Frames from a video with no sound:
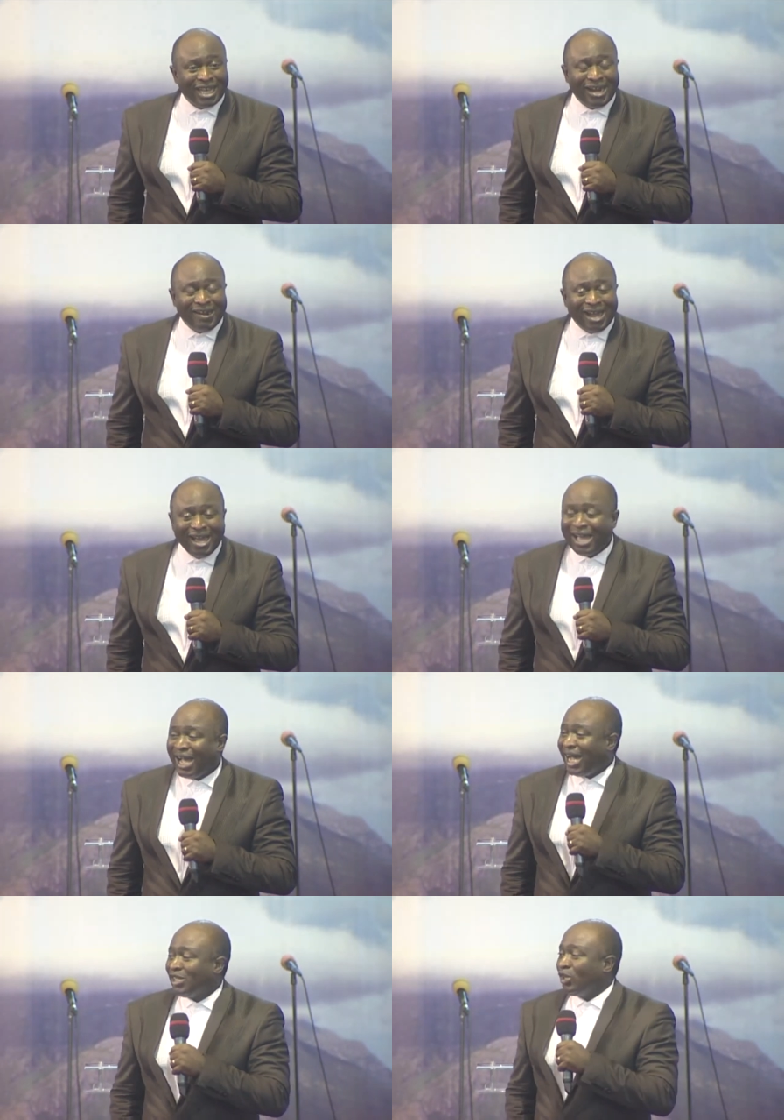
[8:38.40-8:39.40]
naira
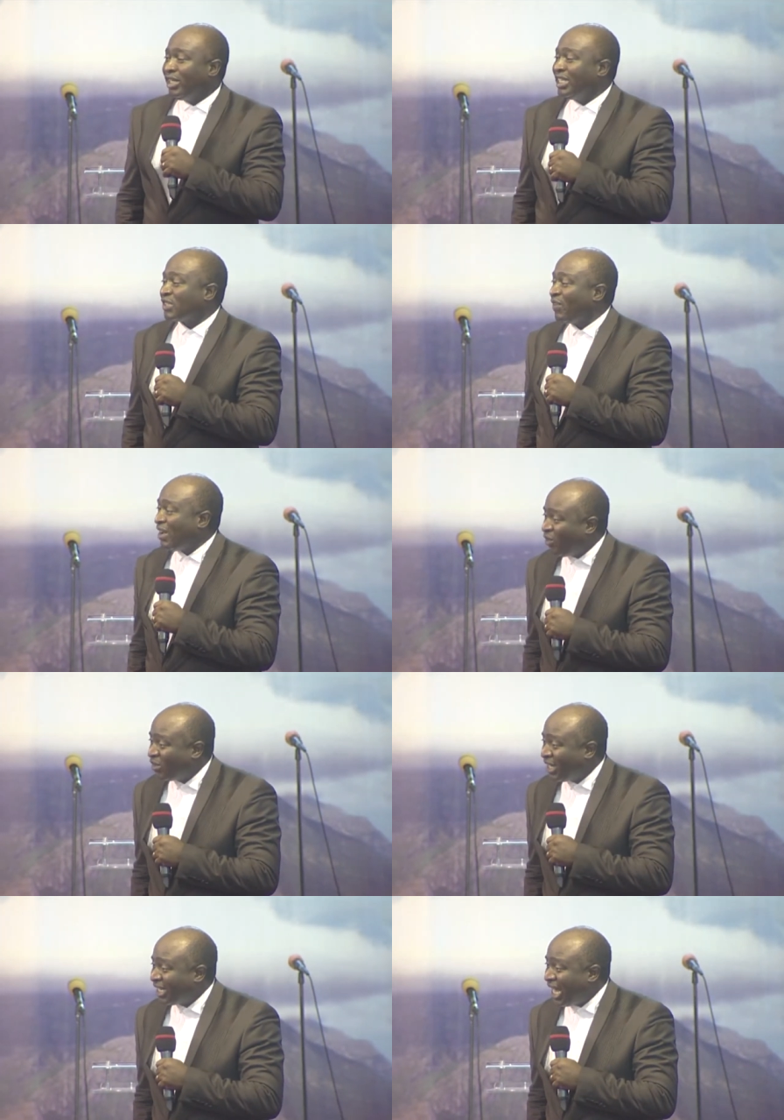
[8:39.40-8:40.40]
and your need is
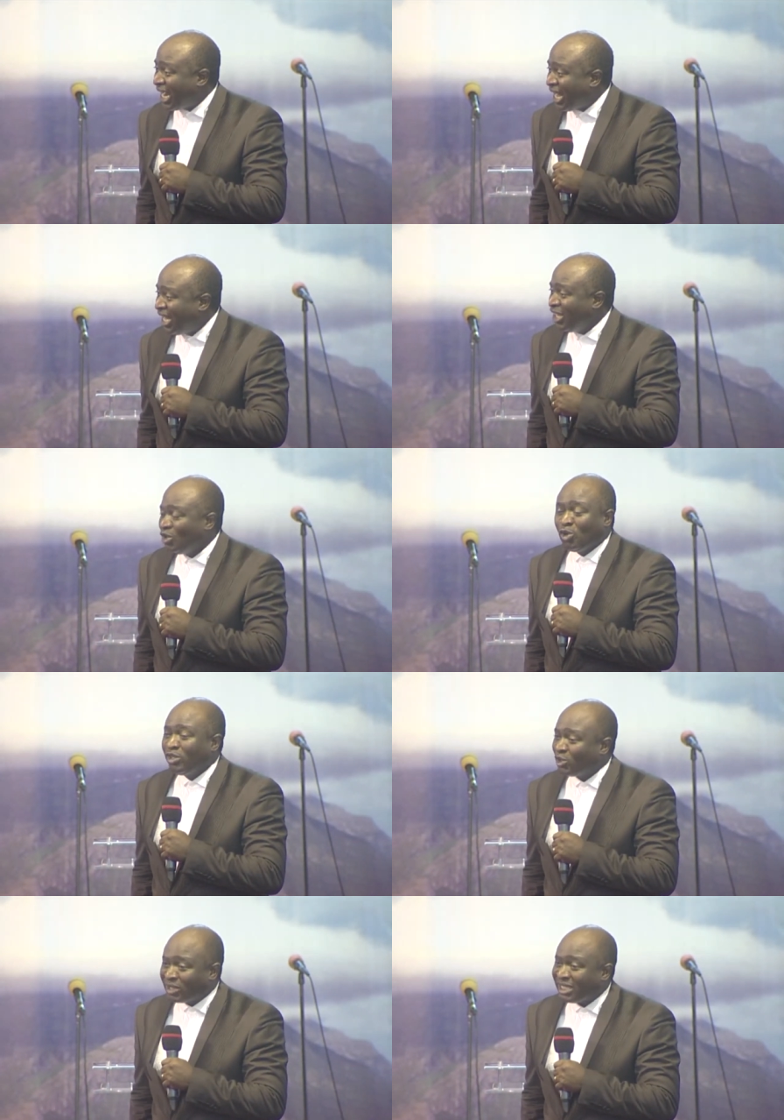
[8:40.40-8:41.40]
500 naira, you don't
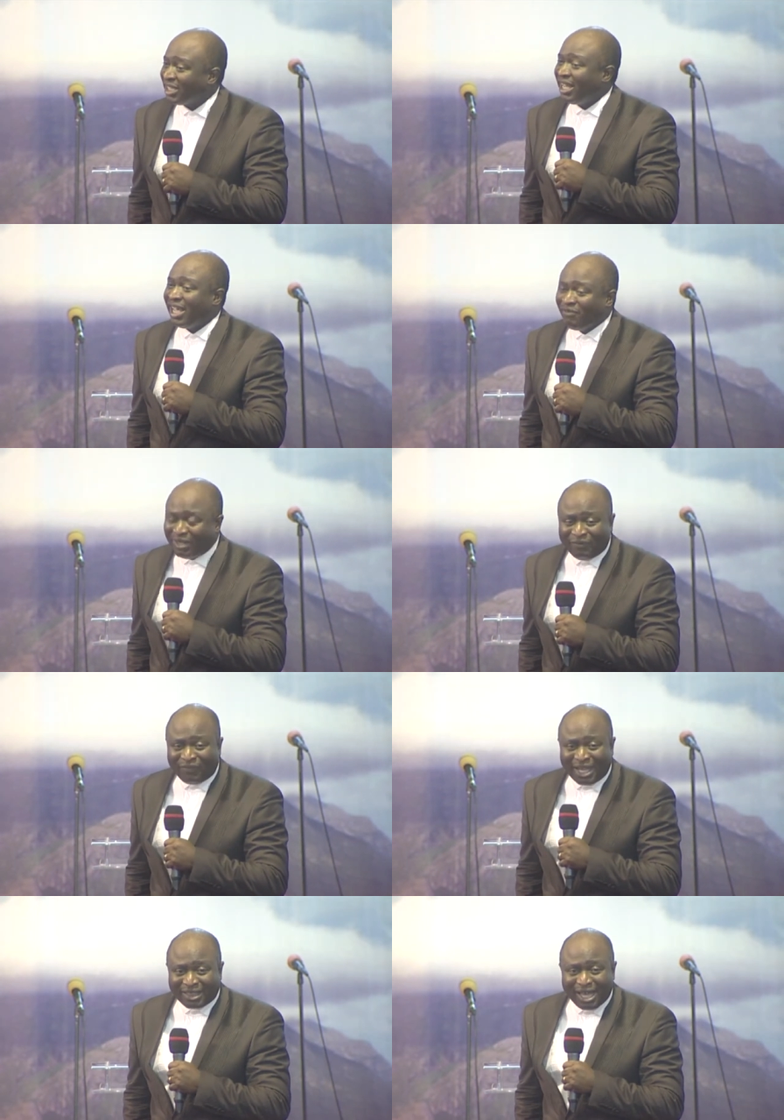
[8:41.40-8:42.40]
need to start saying, Heavenly
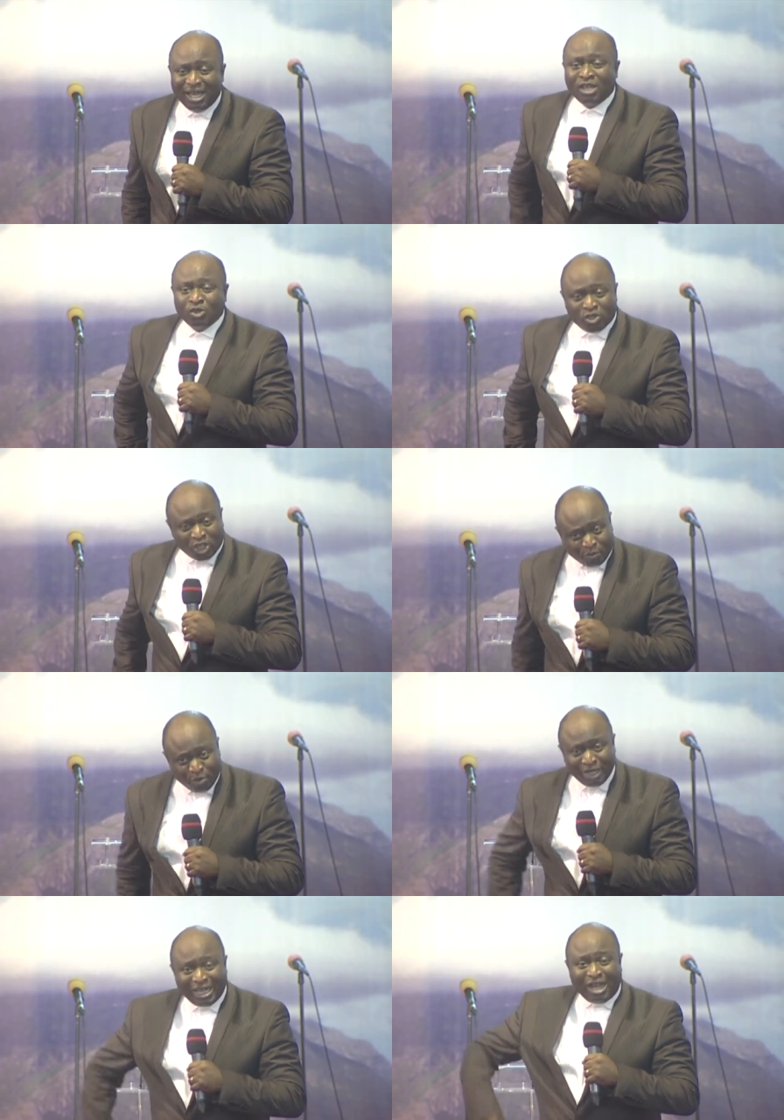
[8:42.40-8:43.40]
Father, you just
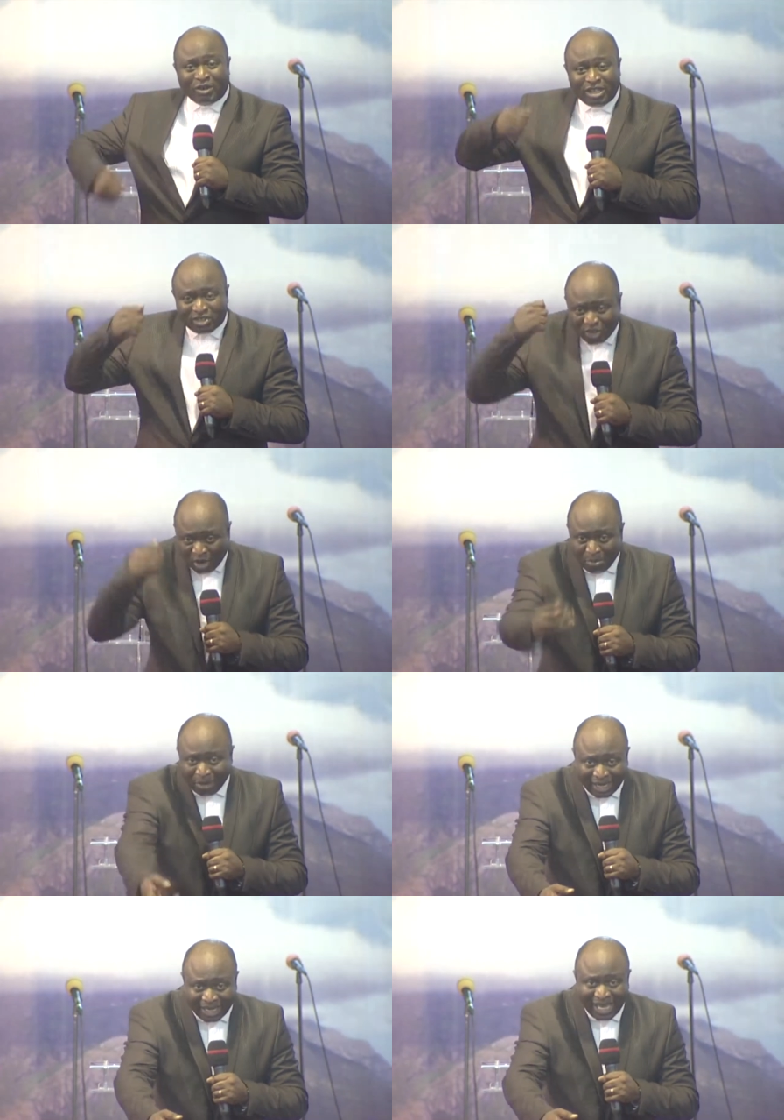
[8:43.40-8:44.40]
pull it out. It's your
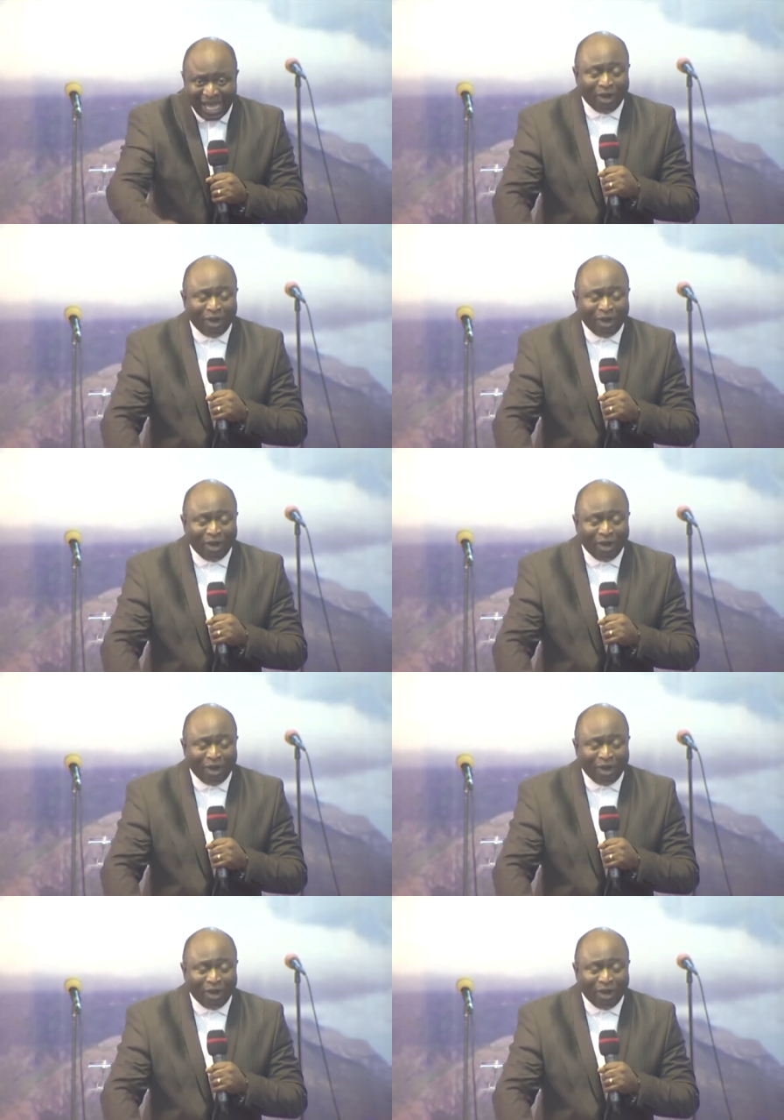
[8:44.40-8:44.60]
money.